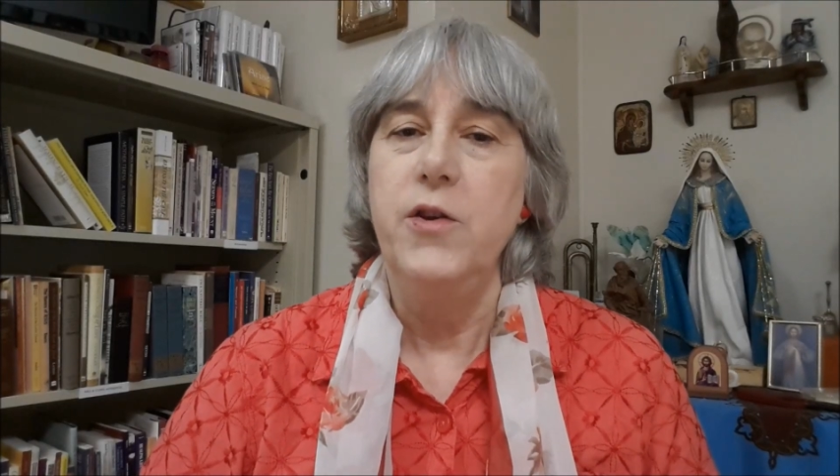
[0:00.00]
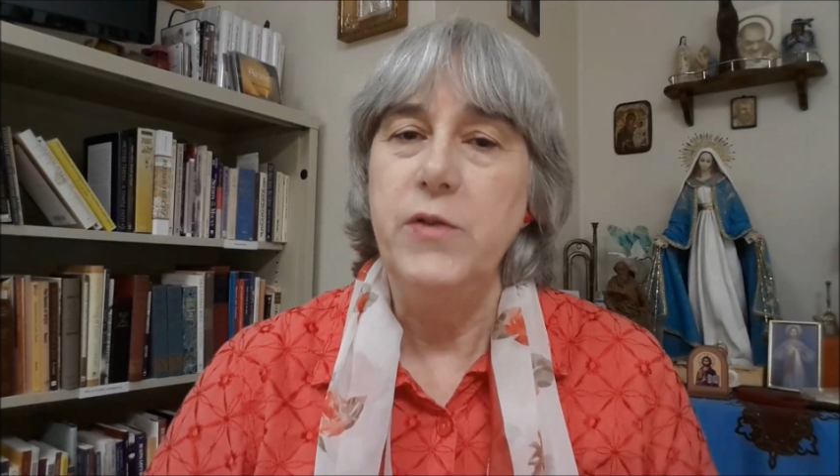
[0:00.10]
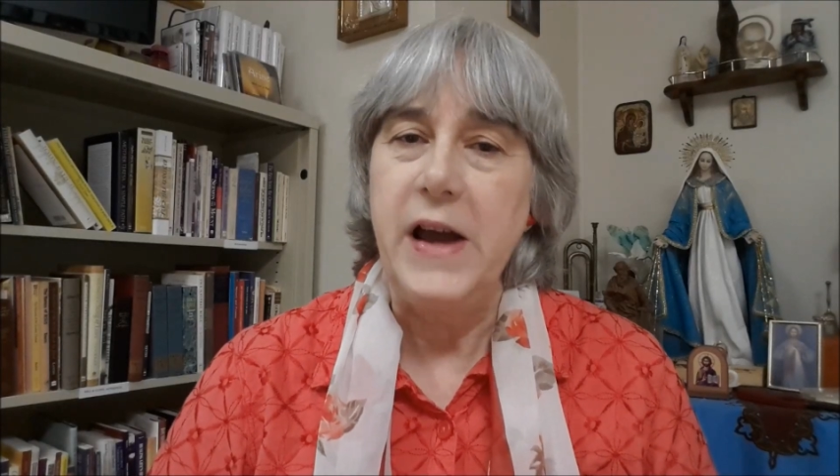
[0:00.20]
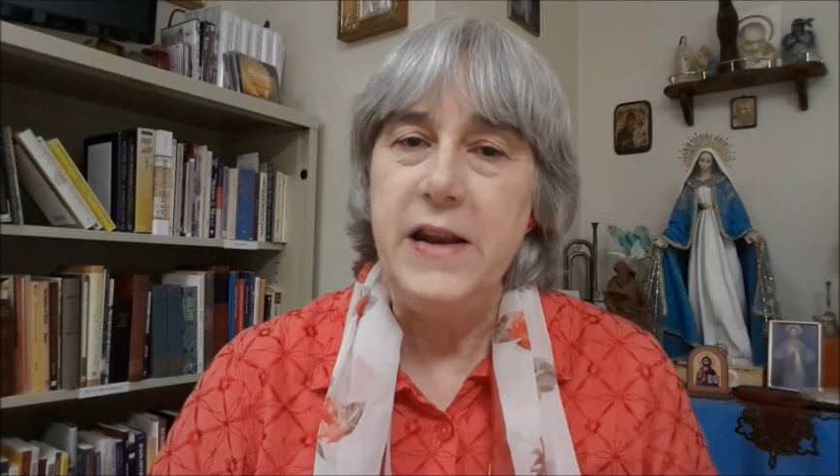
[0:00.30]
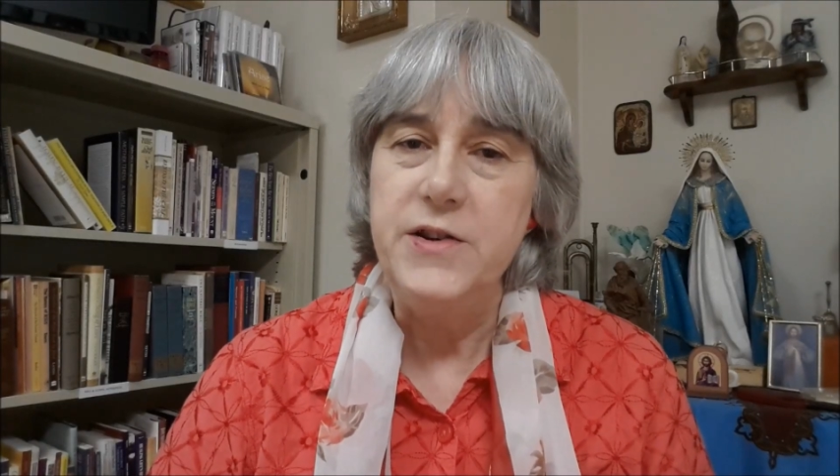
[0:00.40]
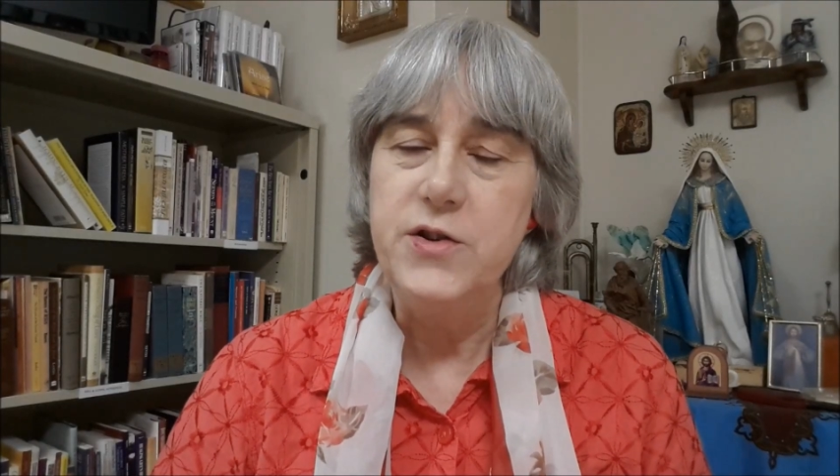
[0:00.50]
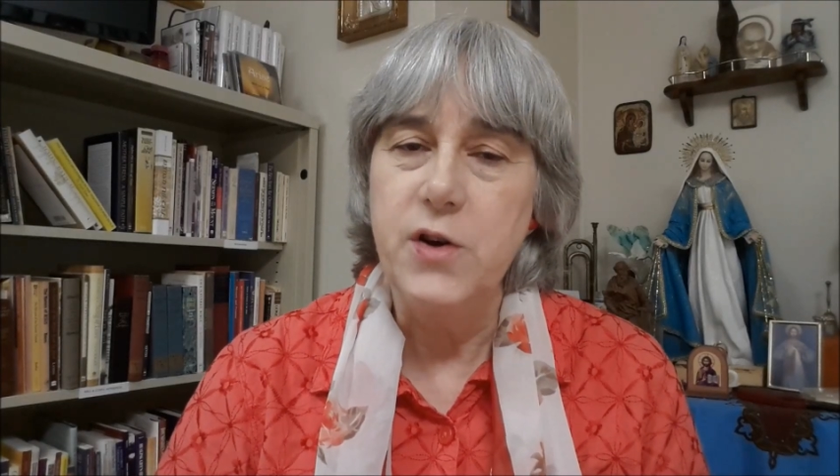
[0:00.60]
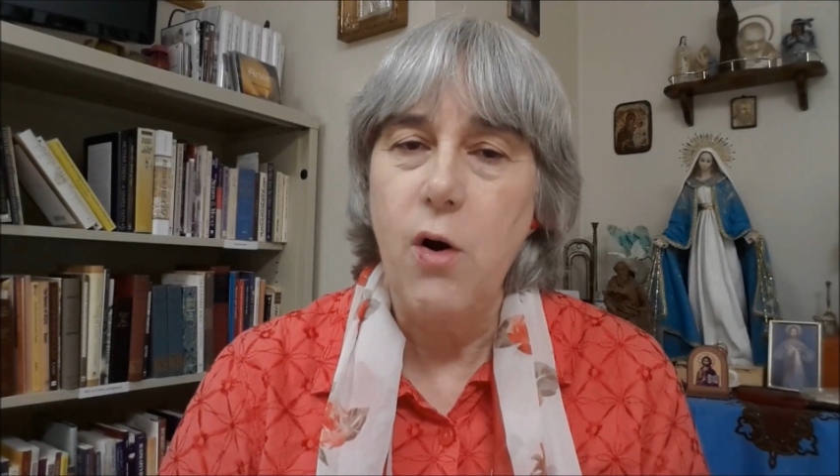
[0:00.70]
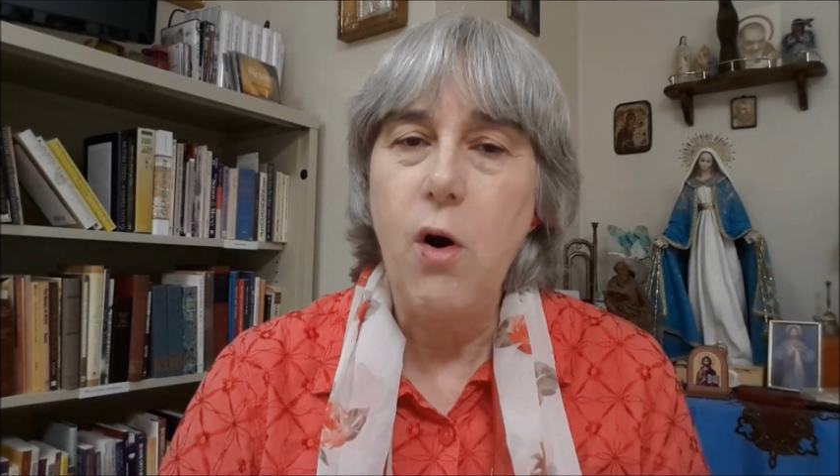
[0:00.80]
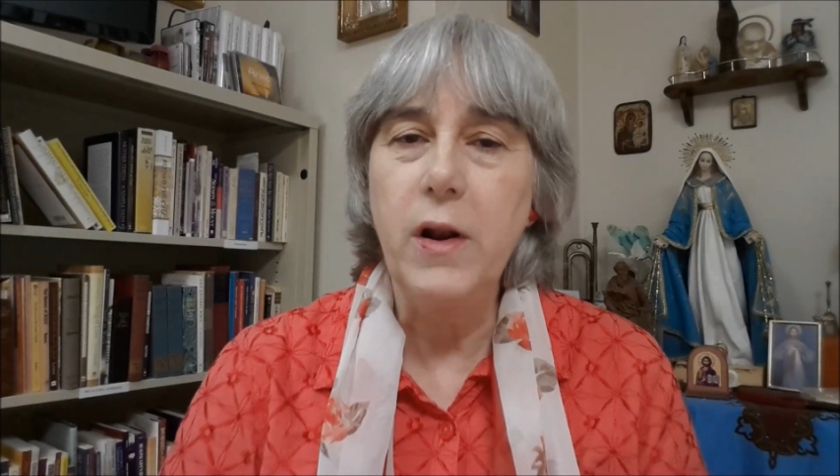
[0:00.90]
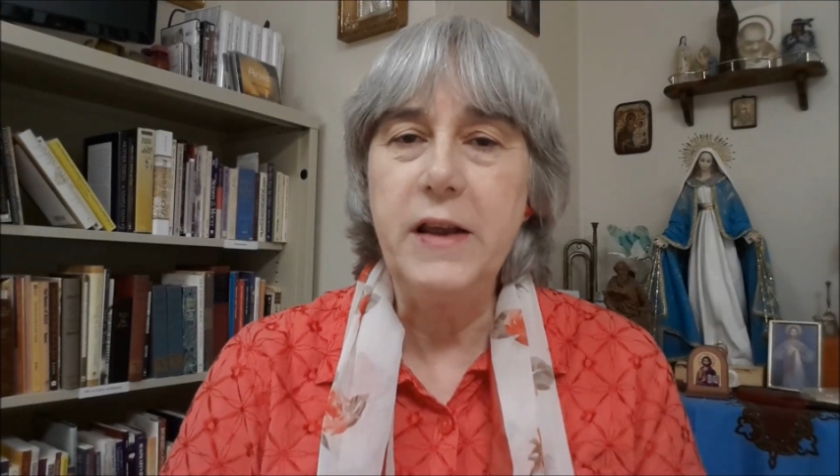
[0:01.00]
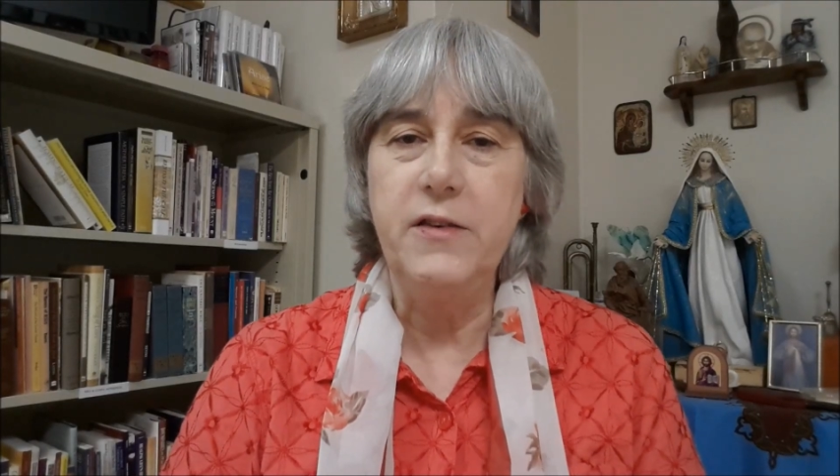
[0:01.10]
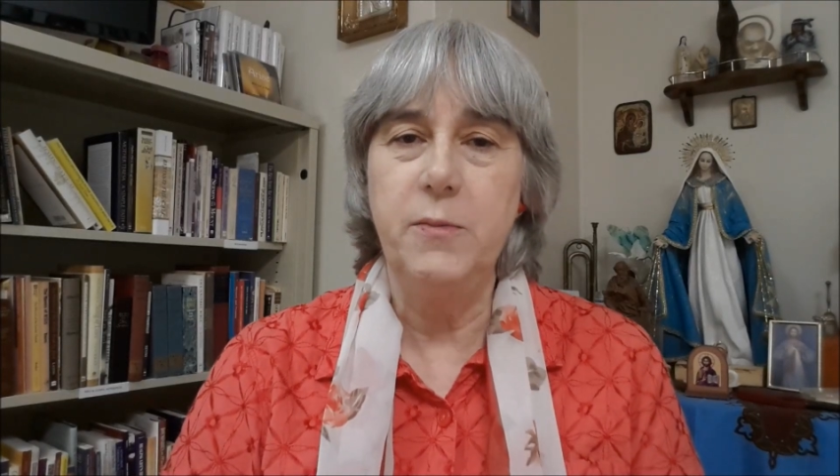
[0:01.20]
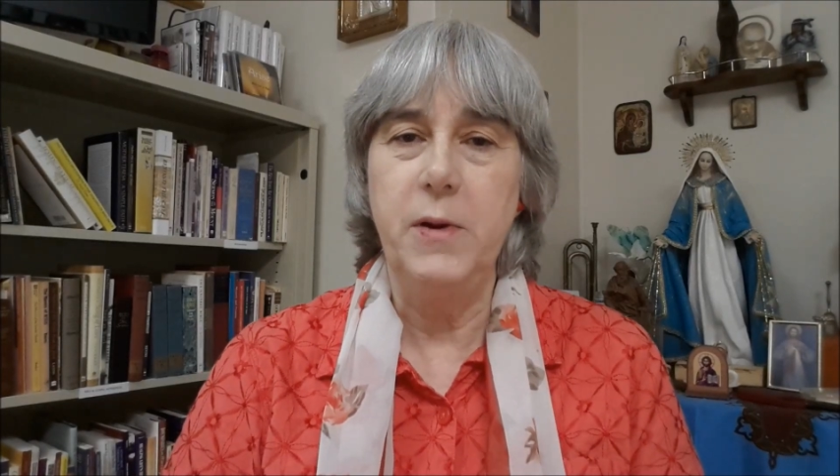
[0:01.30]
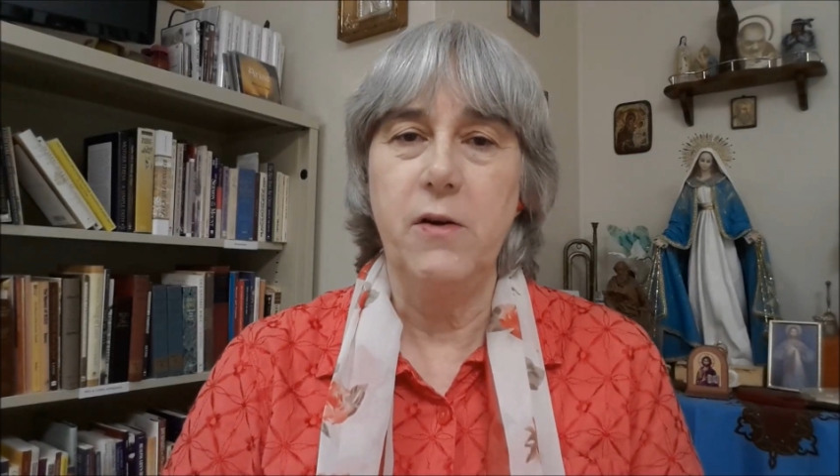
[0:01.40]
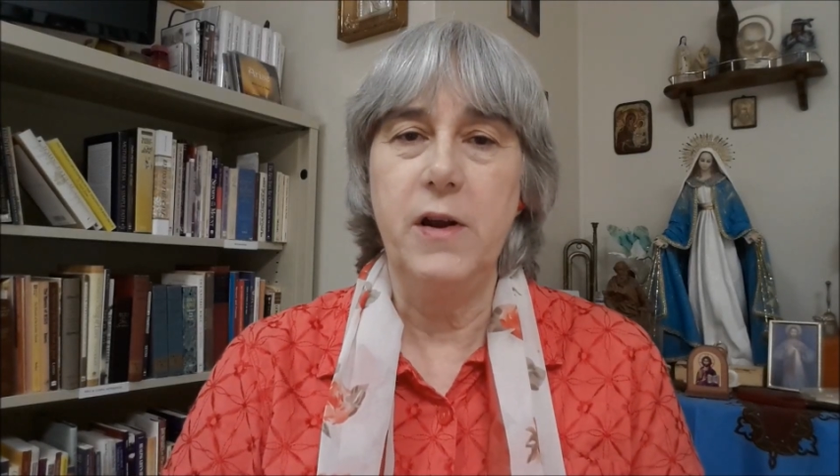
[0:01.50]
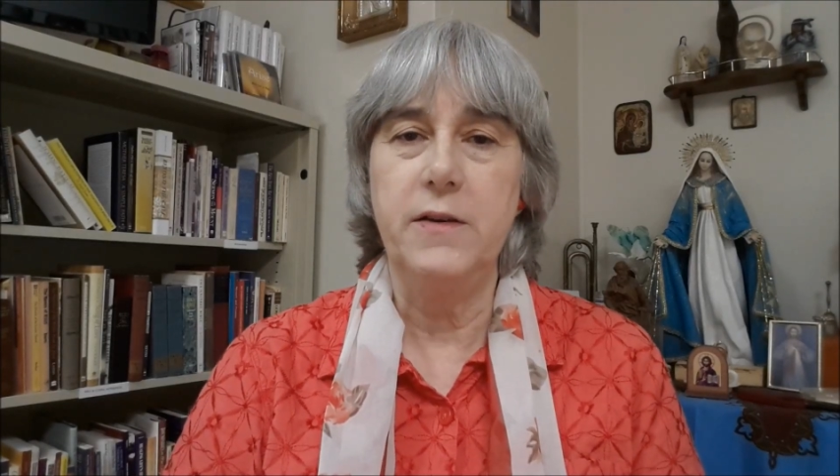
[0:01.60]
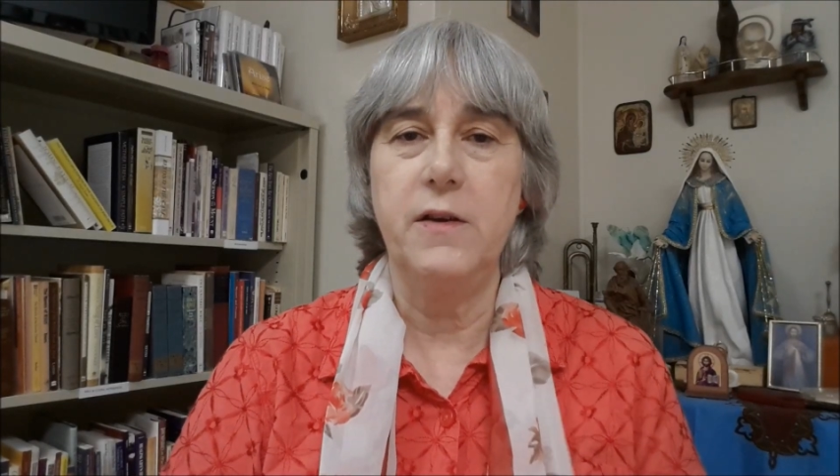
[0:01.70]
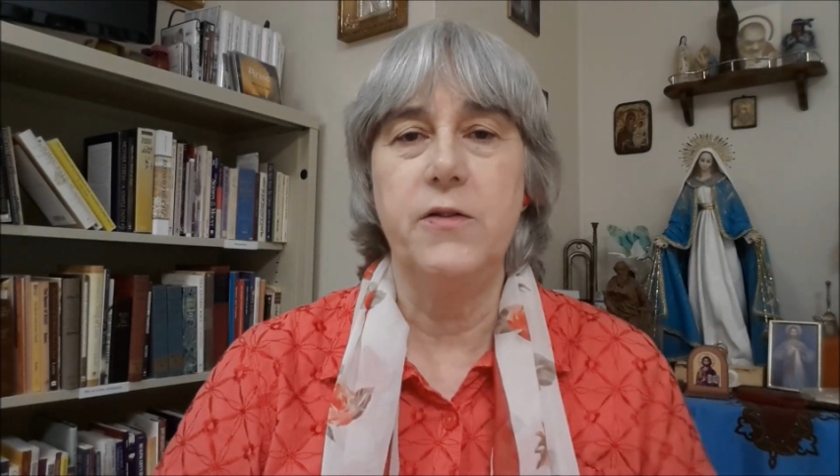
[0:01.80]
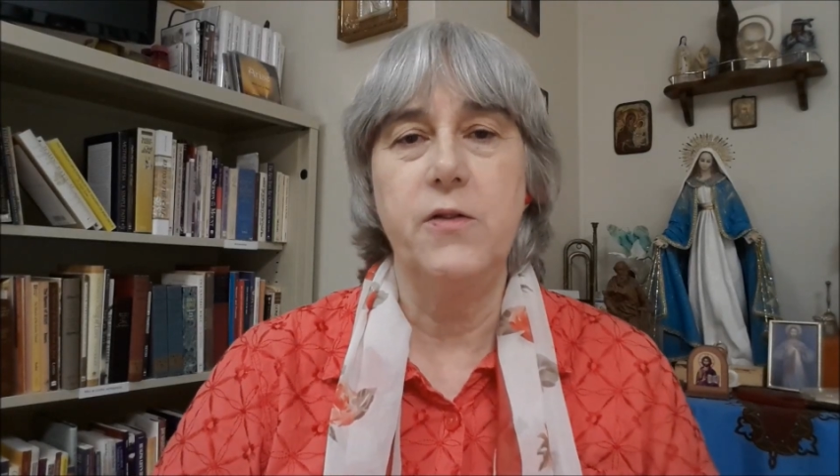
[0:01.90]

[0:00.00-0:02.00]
united to the Holy Spirit